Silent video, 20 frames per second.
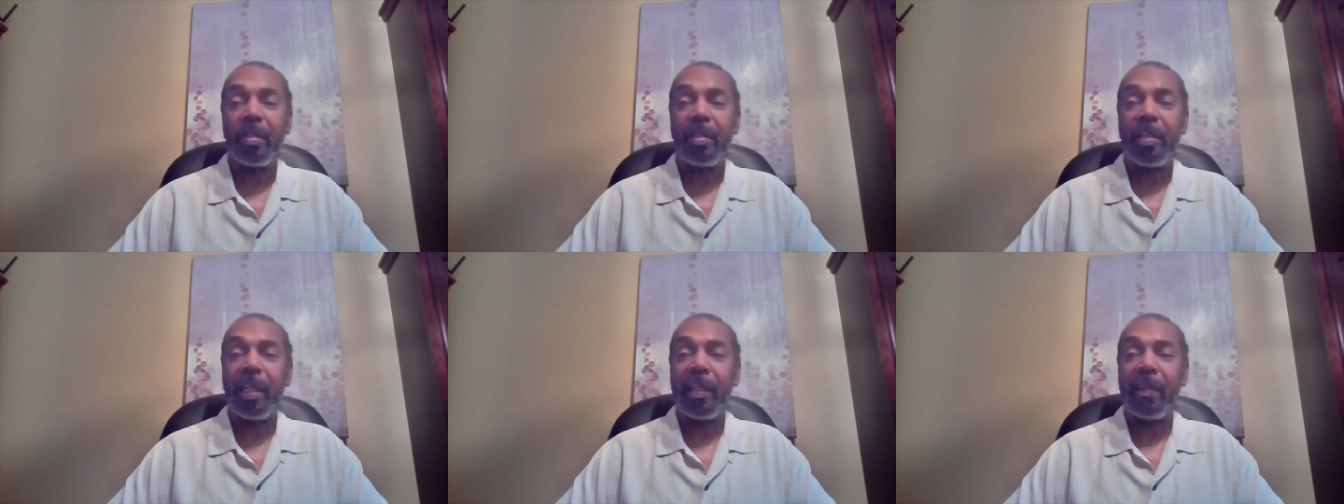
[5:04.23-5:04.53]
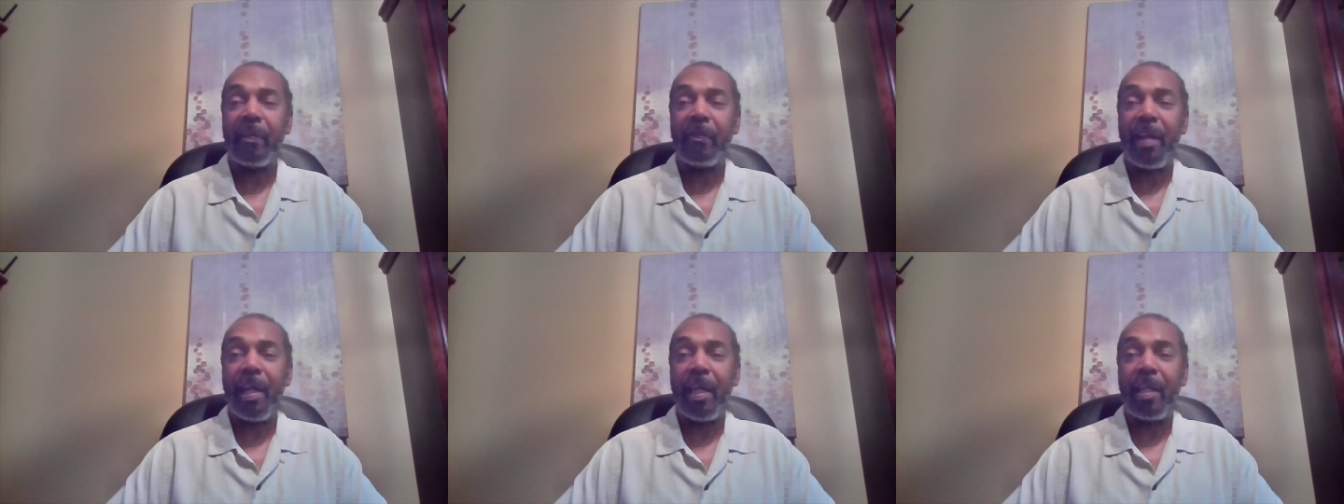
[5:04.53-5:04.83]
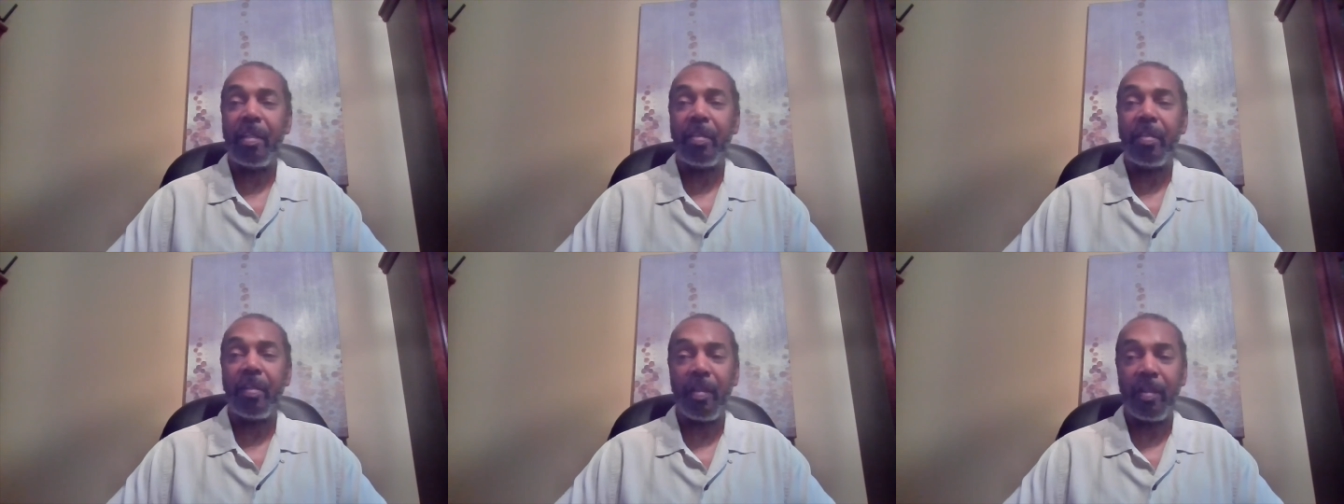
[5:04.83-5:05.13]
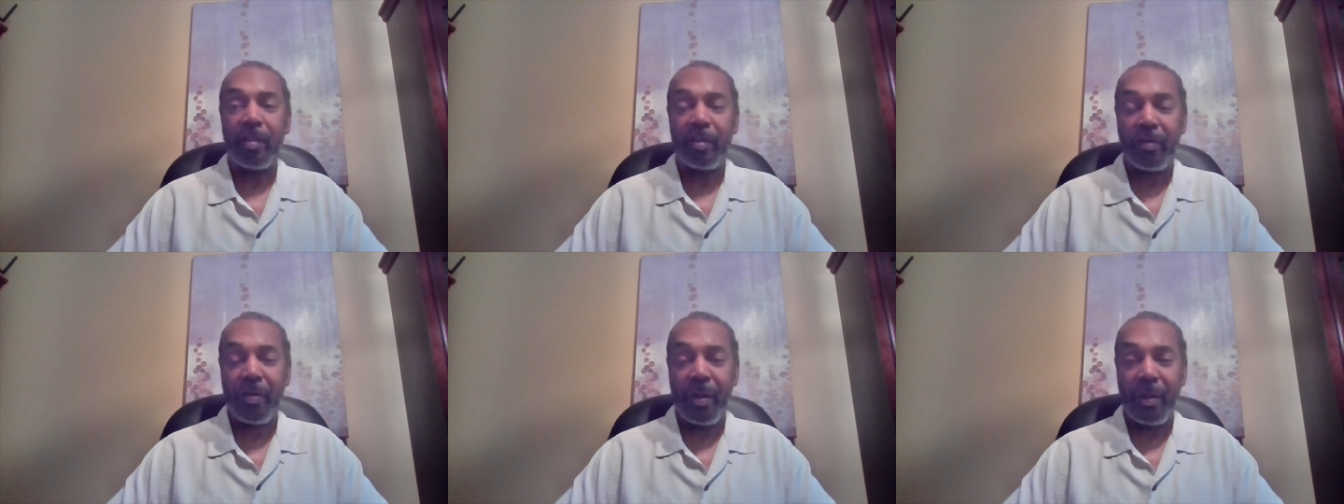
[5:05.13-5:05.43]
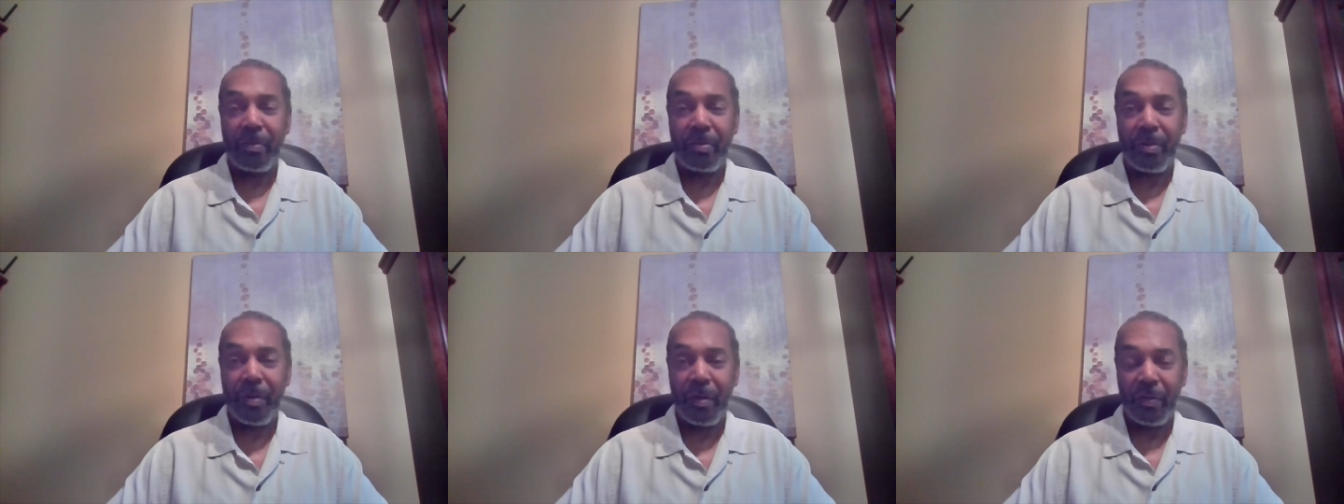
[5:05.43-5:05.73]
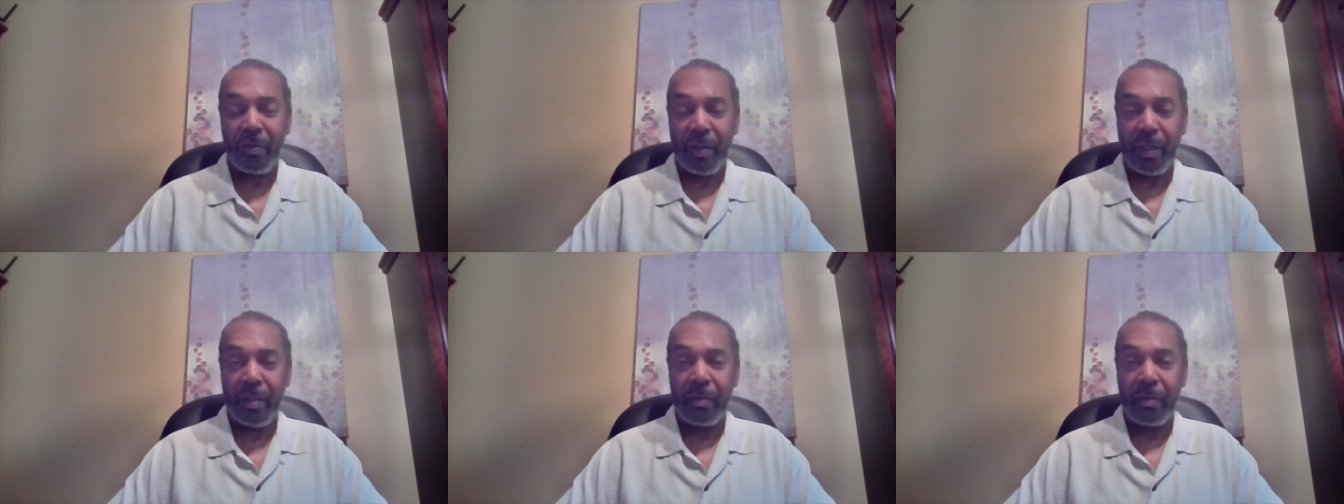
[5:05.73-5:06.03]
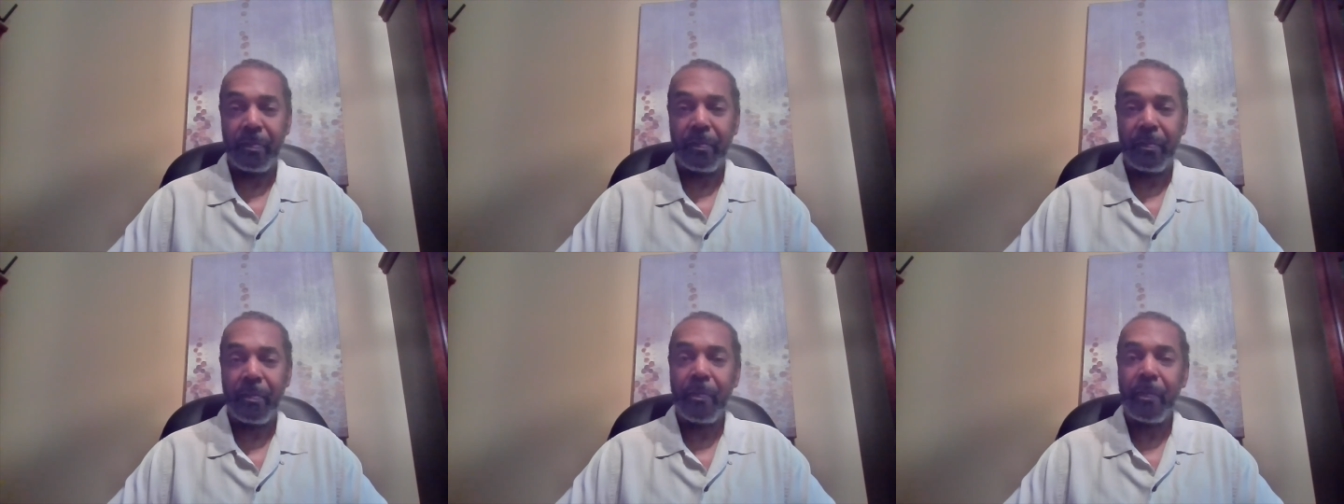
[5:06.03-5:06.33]
to take advantage of this great program.
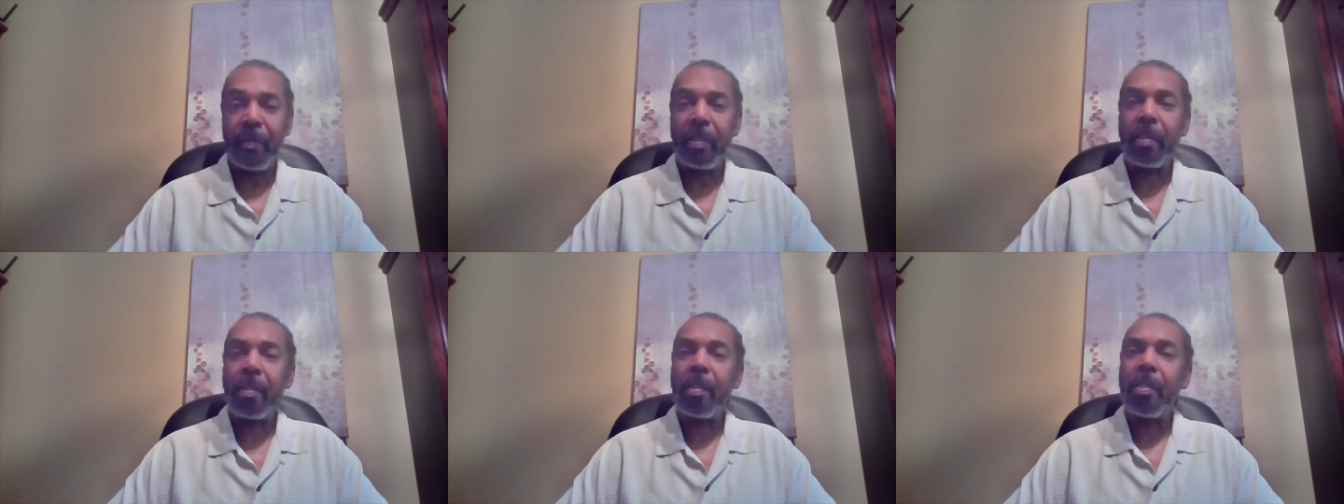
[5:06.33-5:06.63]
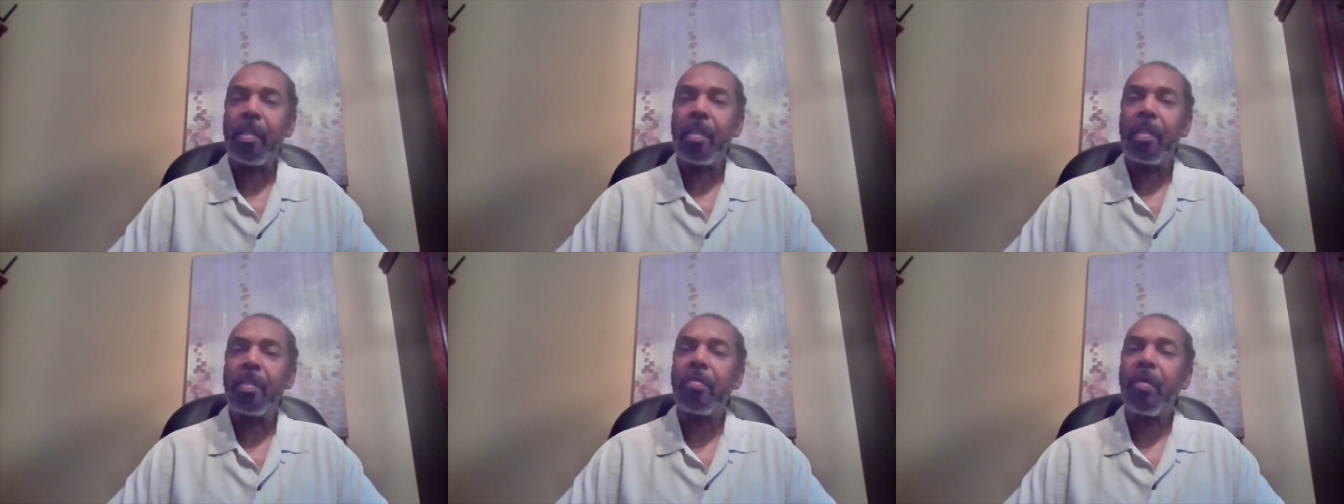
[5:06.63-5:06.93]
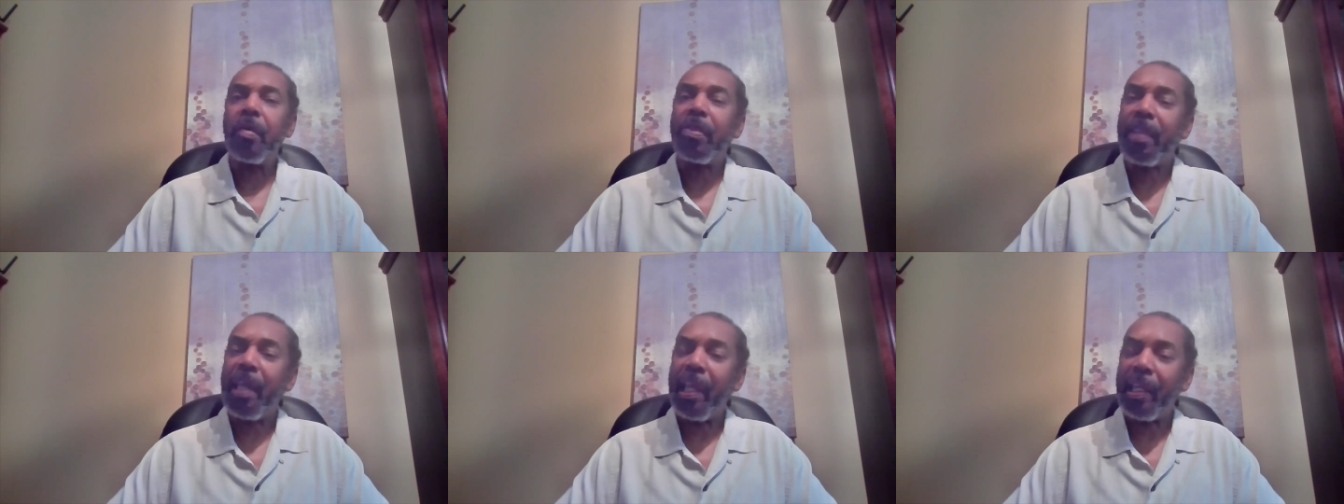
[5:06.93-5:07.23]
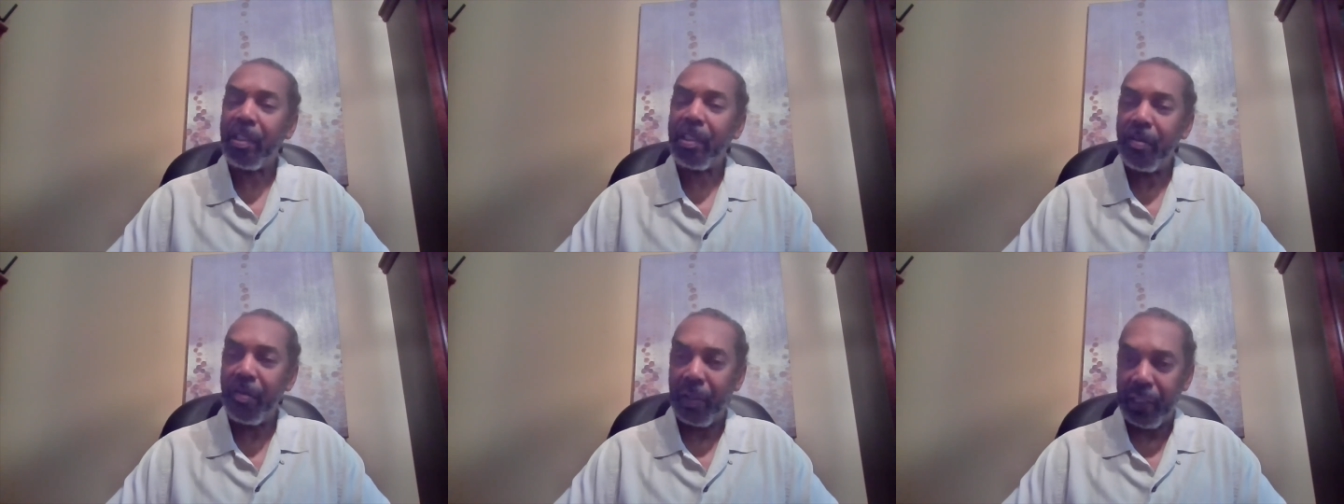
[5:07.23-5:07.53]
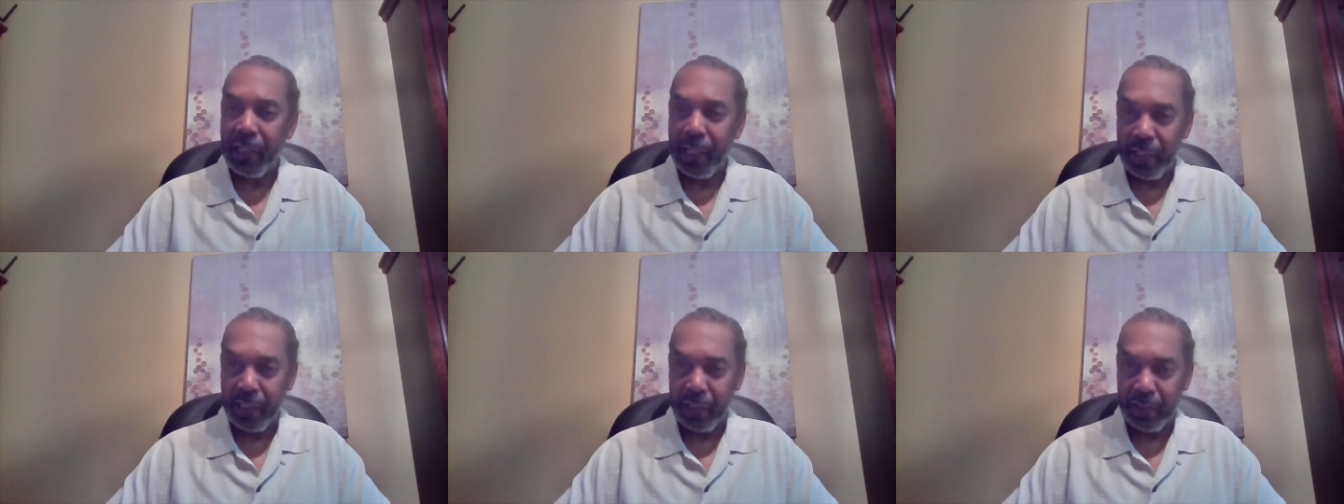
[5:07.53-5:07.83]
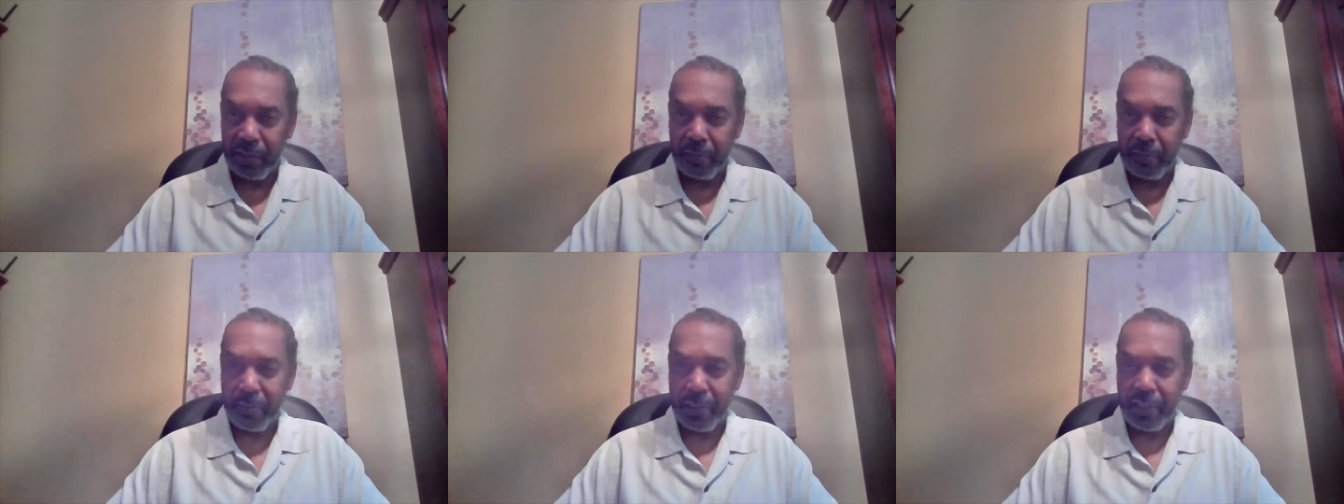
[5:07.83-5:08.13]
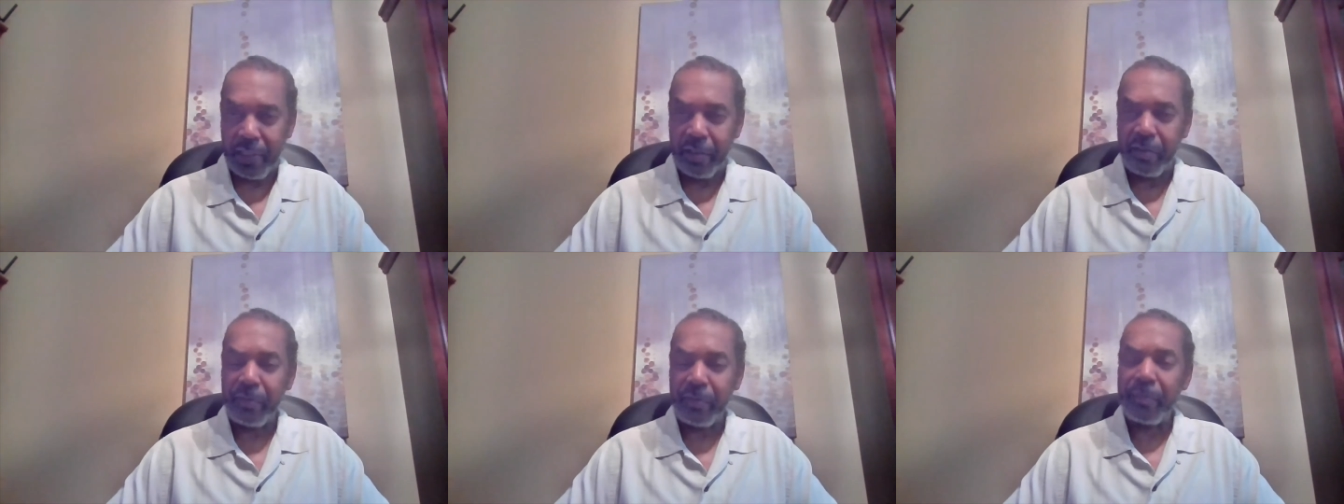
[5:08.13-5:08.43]
So thank you again,
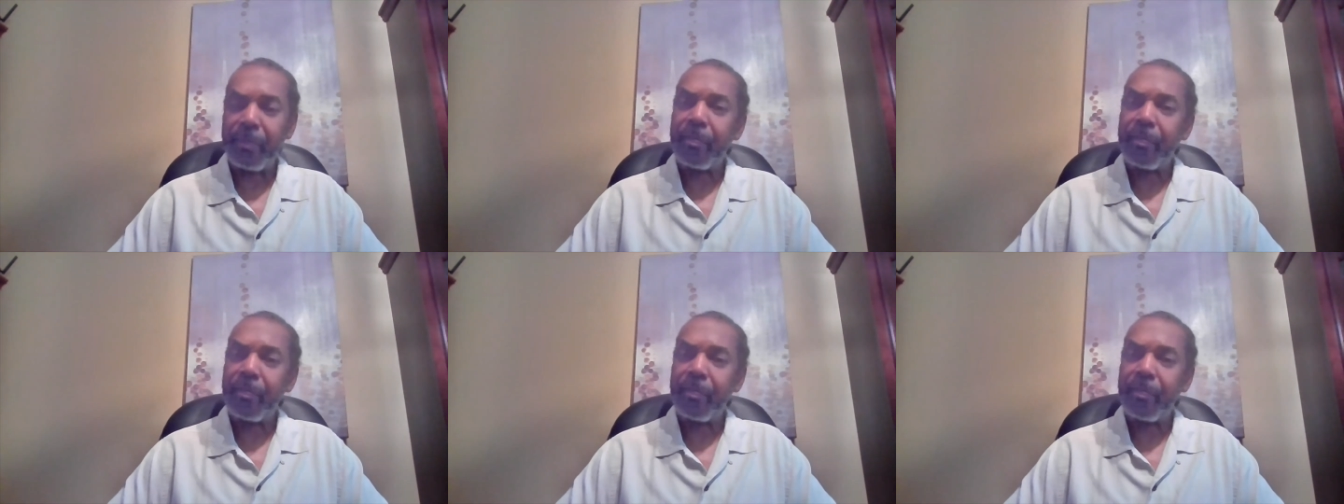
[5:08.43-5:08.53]
Isabel.